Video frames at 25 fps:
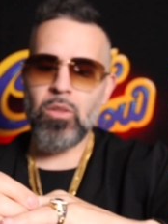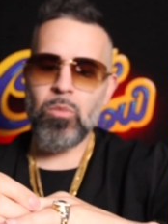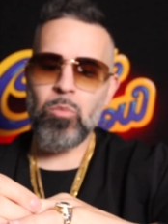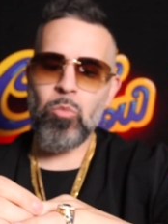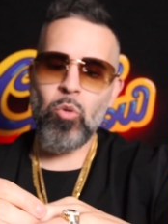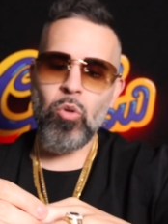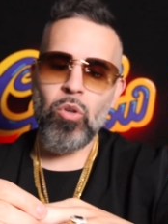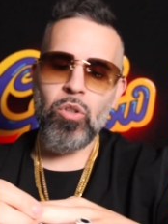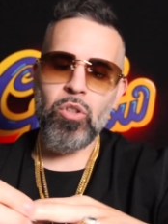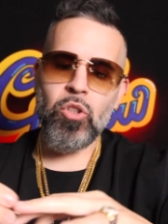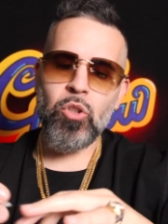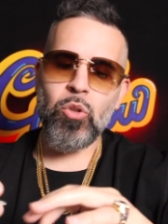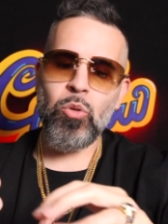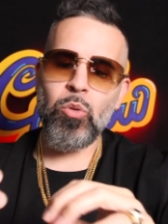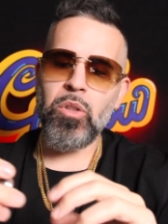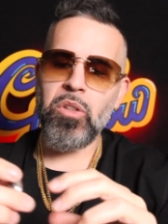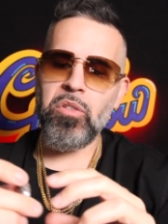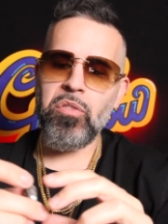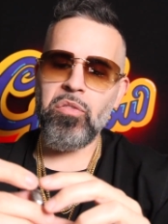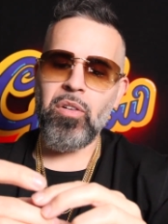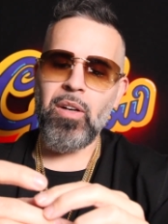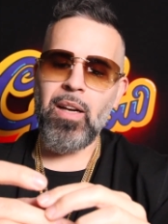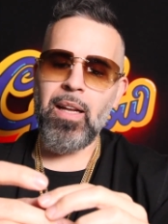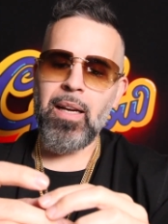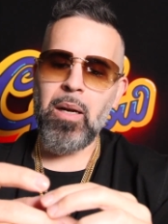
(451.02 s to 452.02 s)
is more
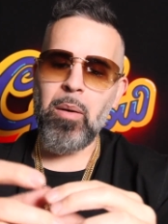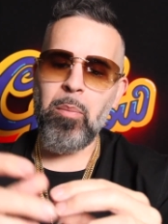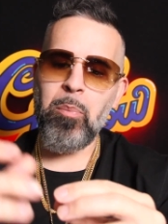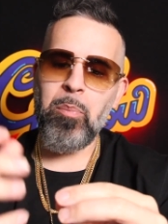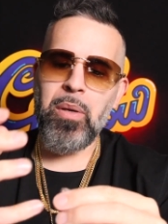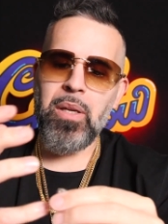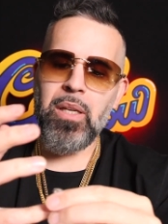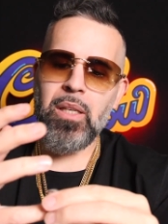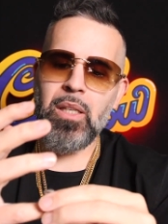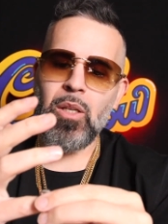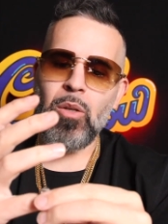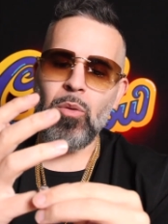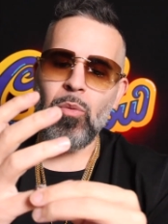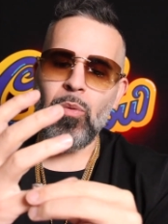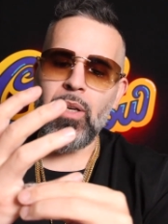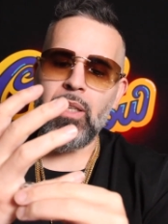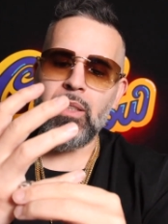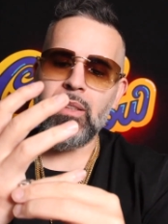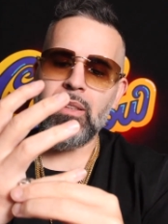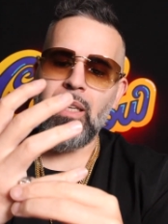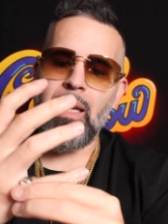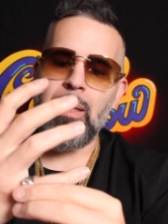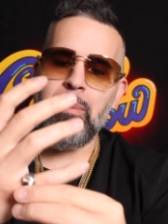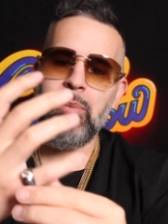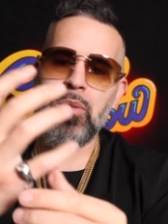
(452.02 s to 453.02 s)
suited for like a pinky ring
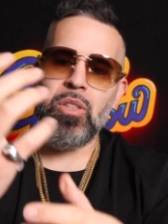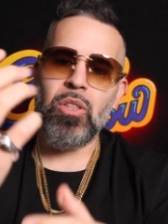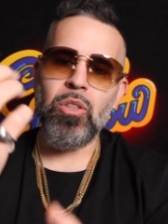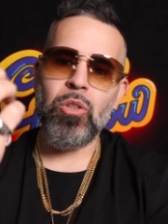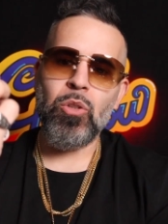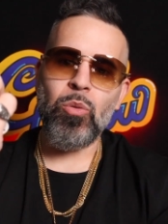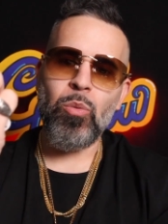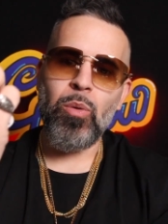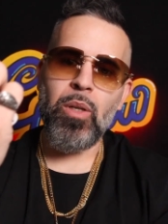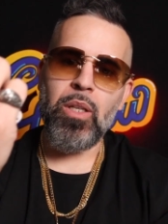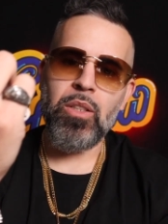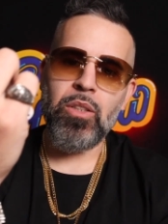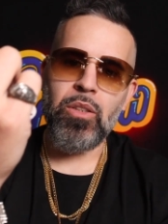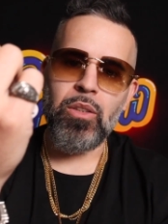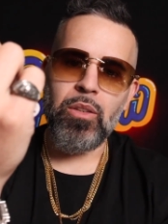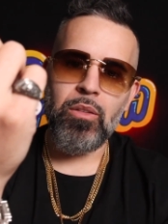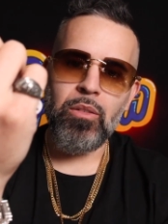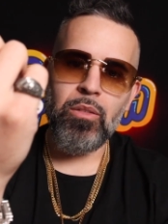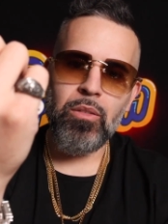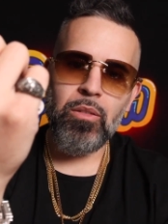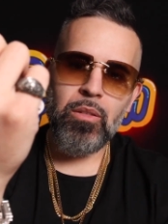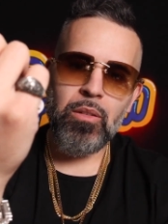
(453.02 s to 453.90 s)
type situation.